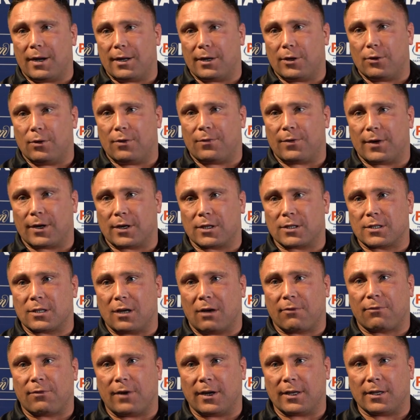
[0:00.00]
and I knew if I could
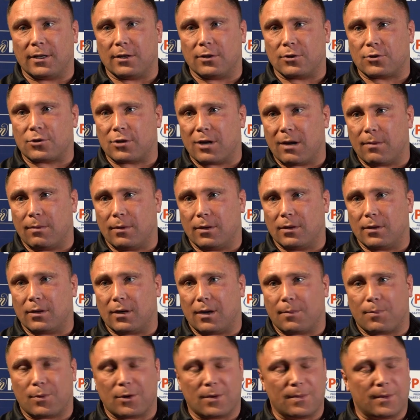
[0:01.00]
start finding the treble that
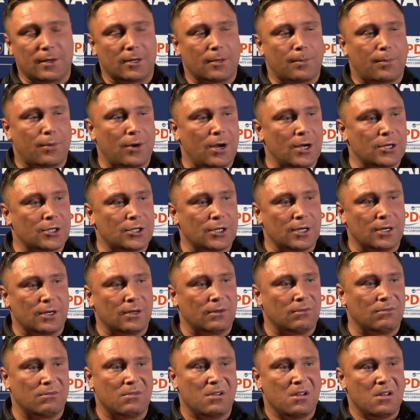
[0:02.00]
I put him under pressure
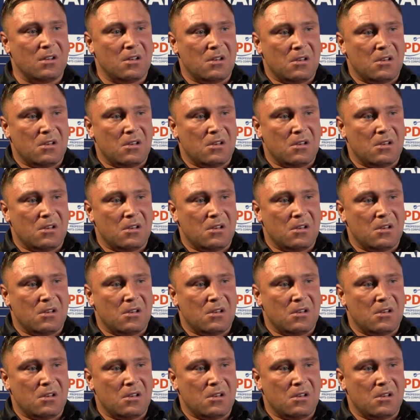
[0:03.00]
and